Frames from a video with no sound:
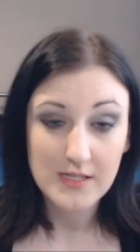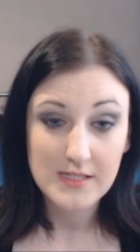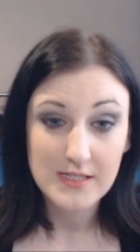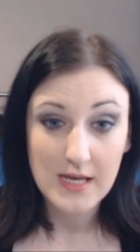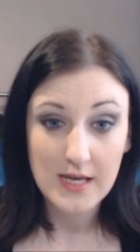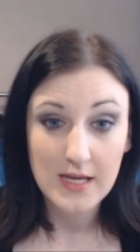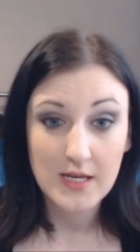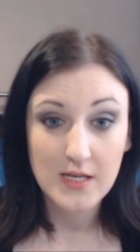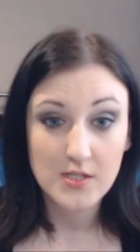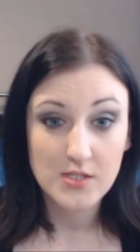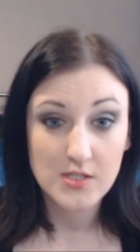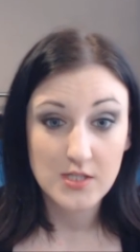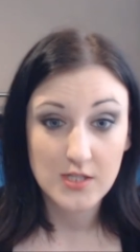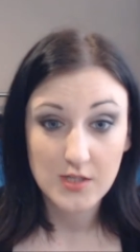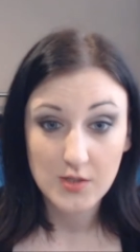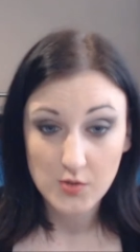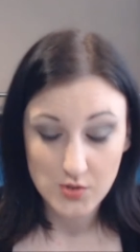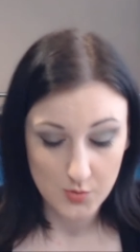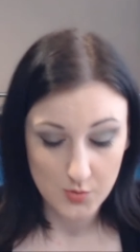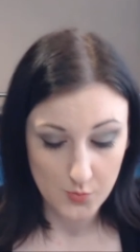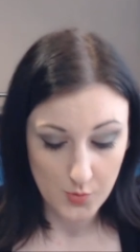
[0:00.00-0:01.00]
like I say,
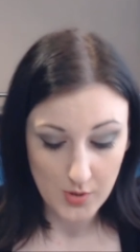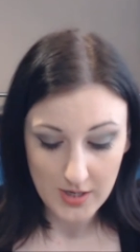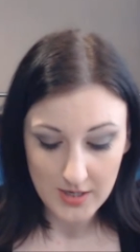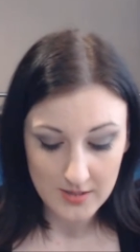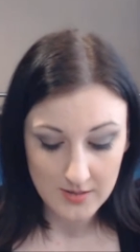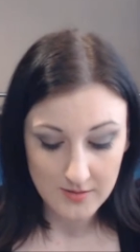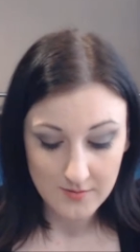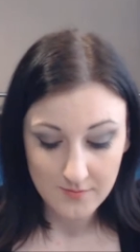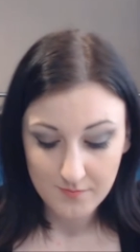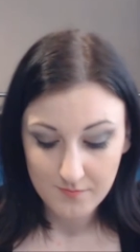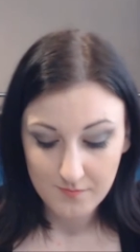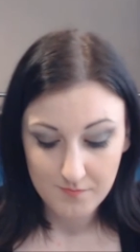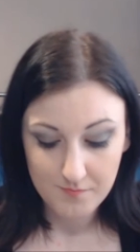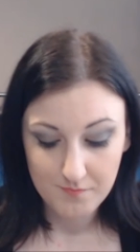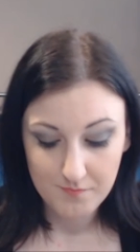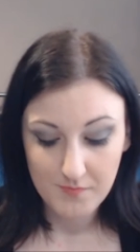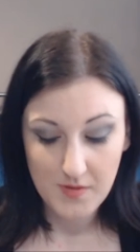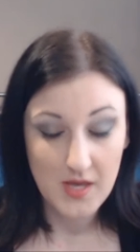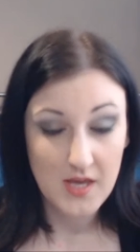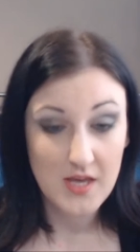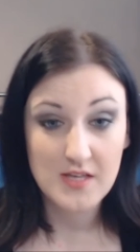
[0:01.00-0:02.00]
to, to win
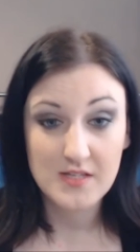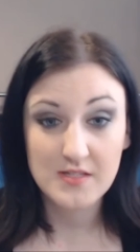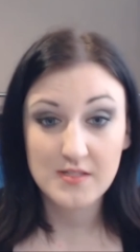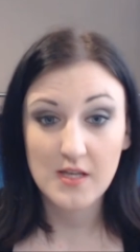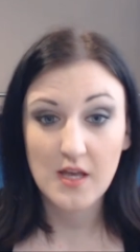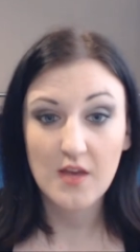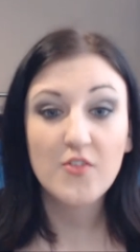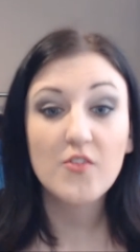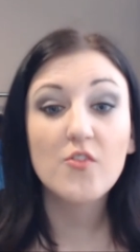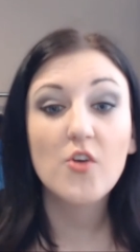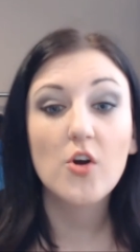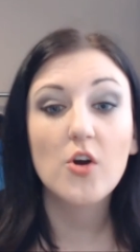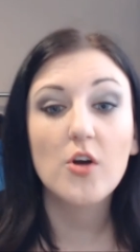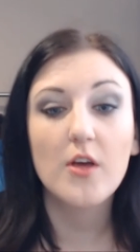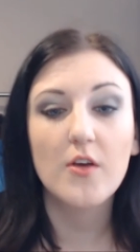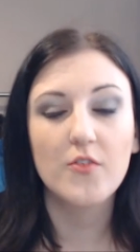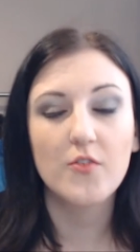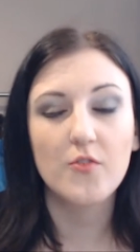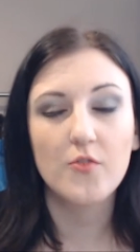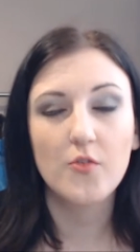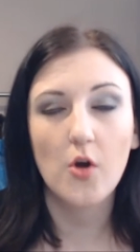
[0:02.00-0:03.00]
is if you've
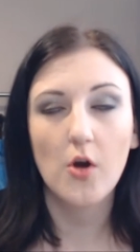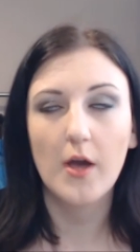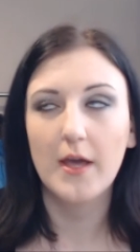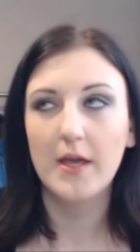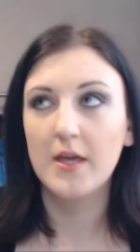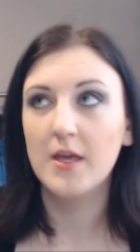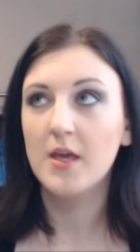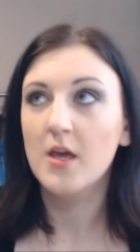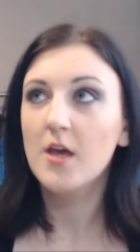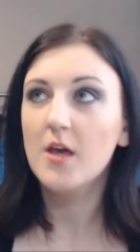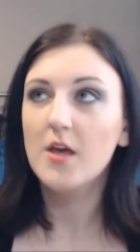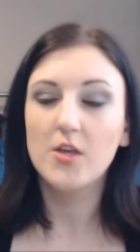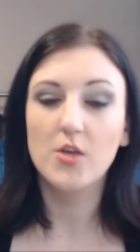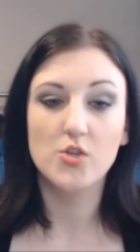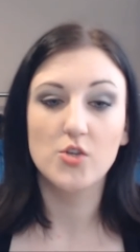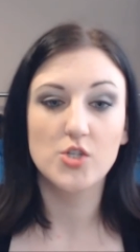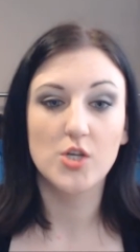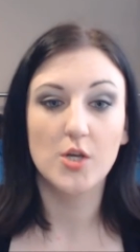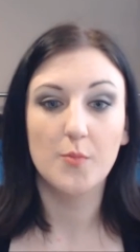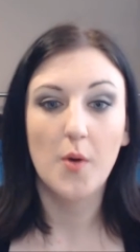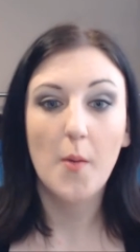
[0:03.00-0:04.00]
got if you've got a
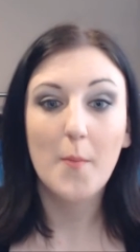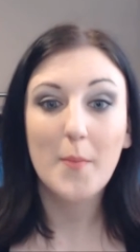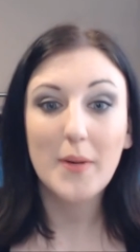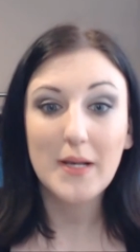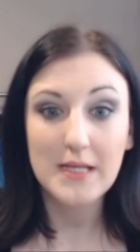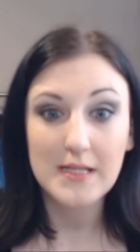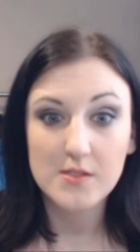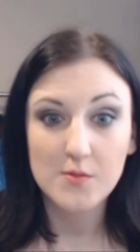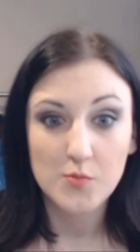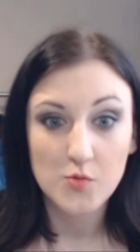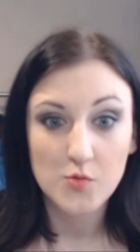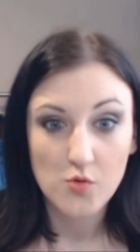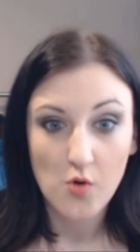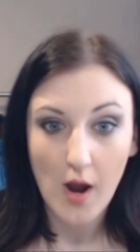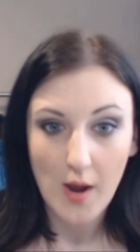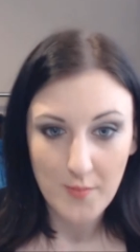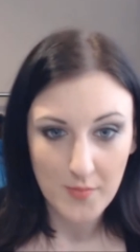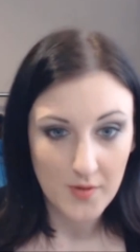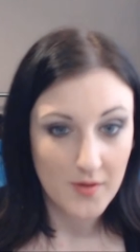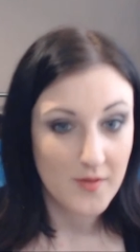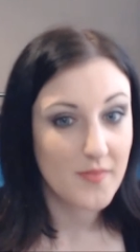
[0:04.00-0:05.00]
YouTube, please
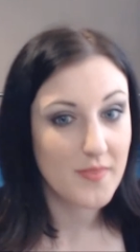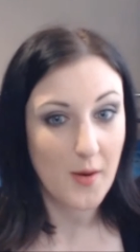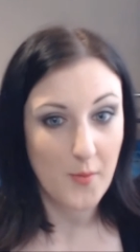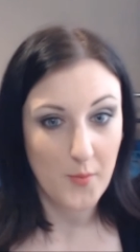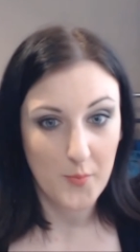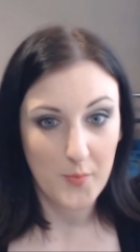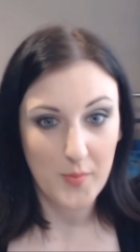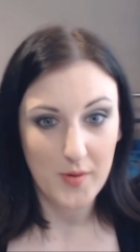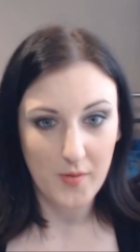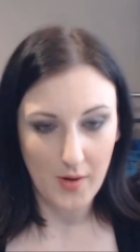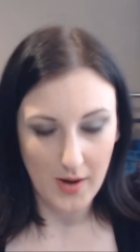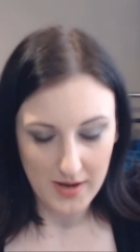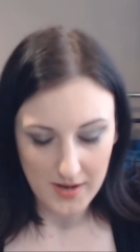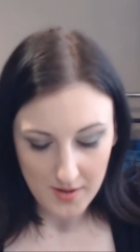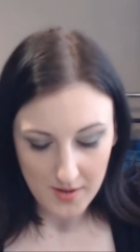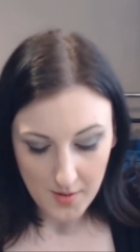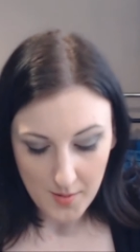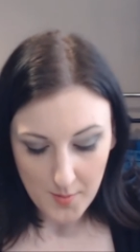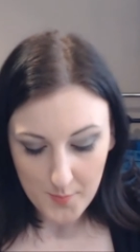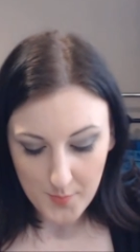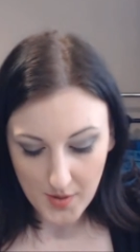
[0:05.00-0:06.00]
subscribe. That would be
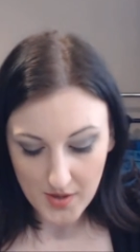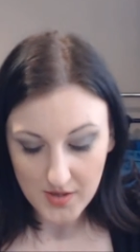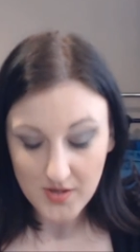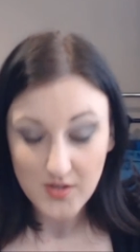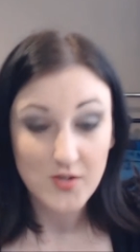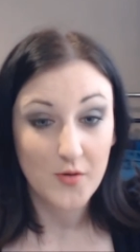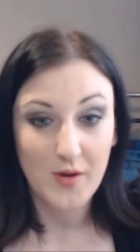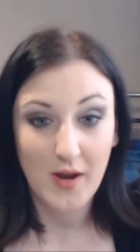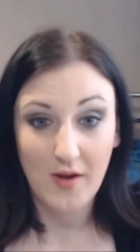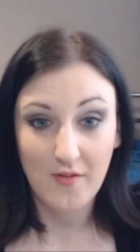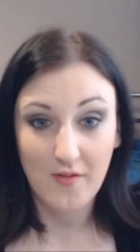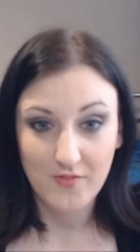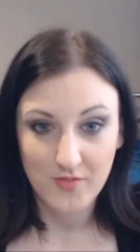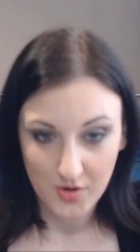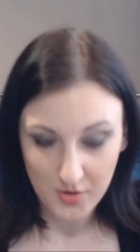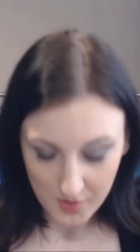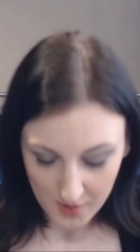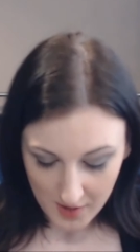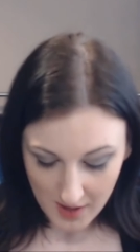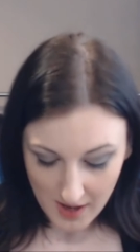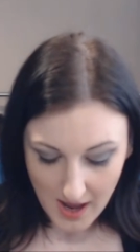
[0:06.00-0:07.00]
great, but you don't have
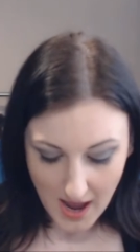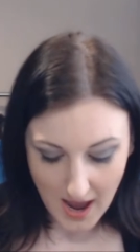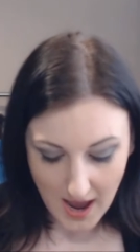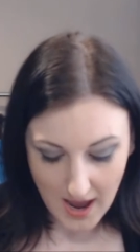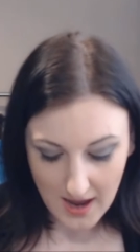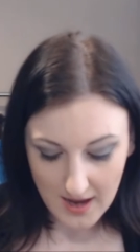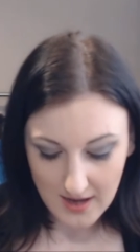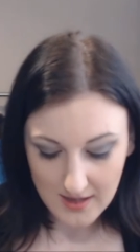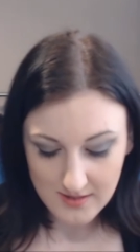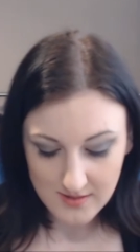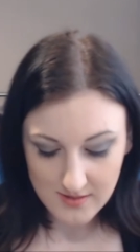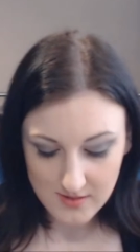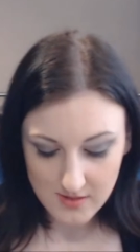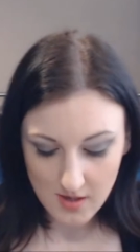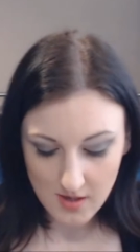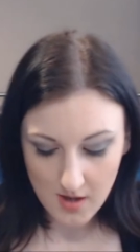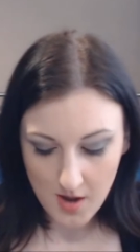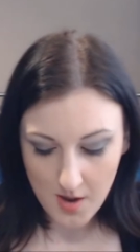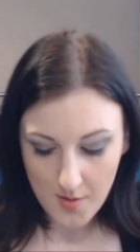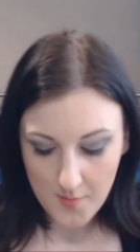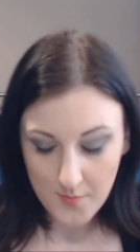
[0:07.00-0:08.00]
to. And
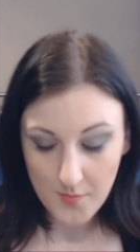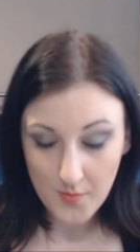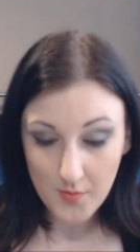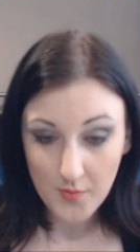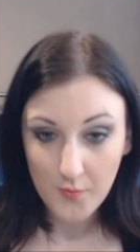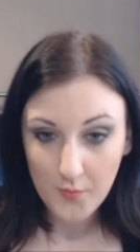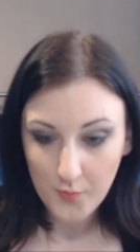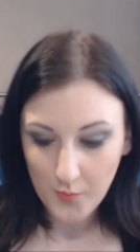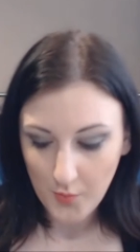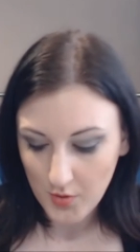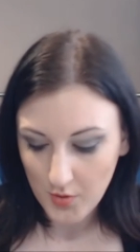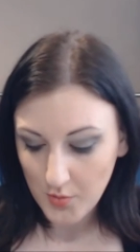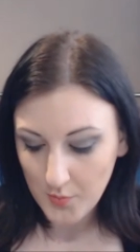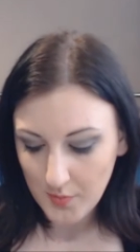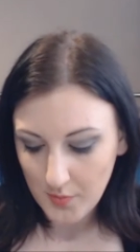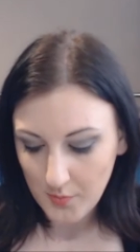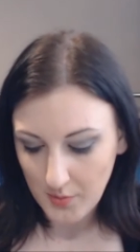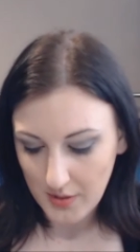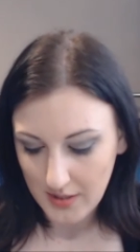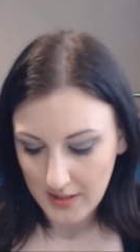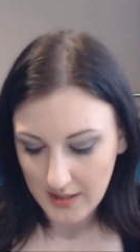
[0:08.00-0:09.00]
um, what
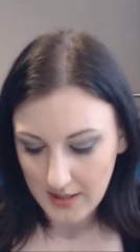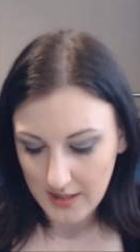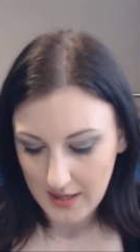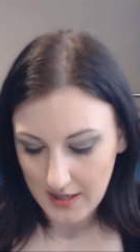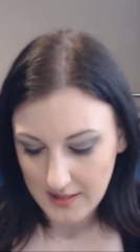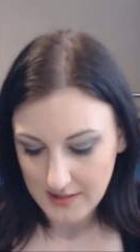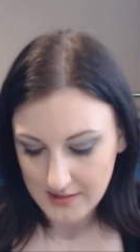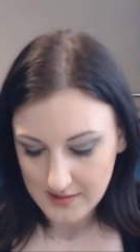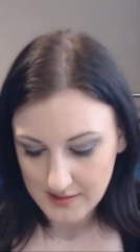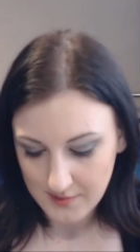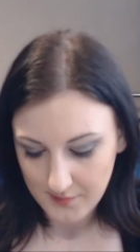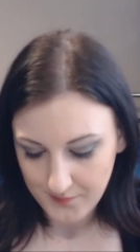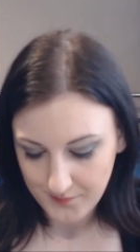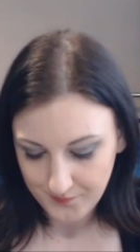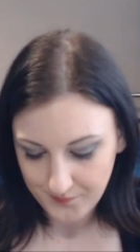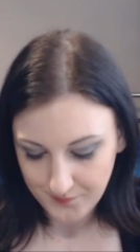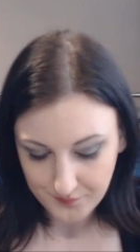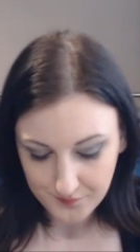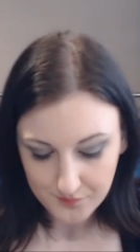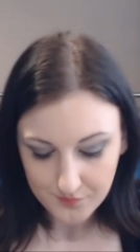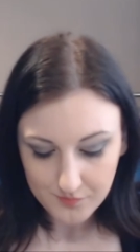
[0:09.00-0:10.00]
you'll be winning is
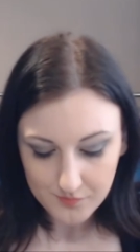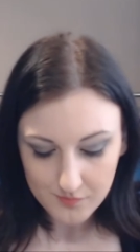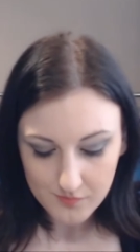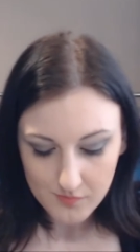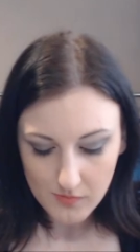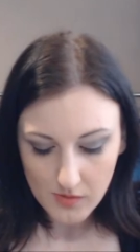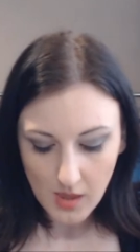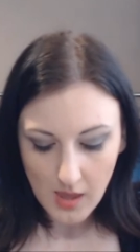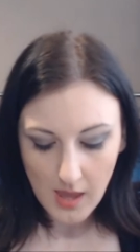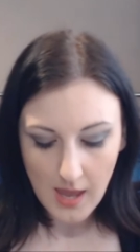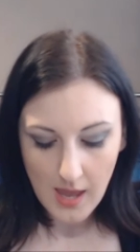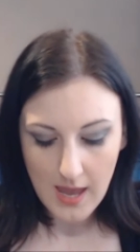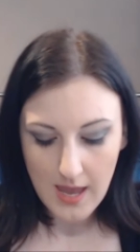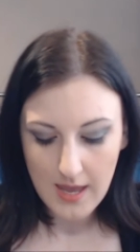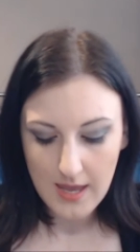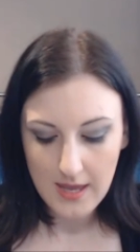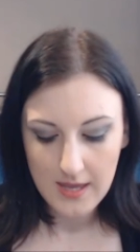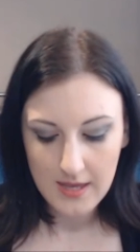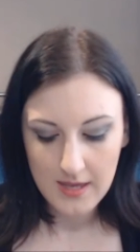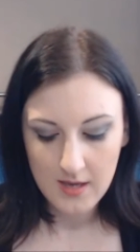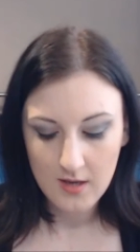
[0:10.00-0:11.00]

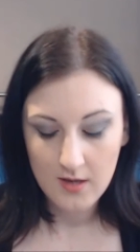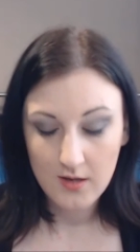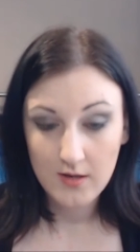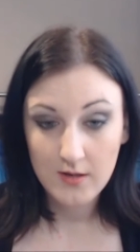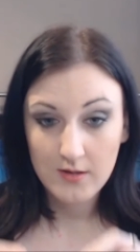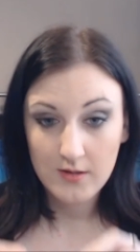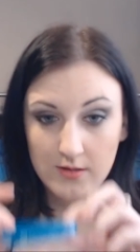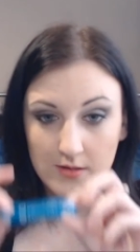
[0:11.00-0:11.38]
a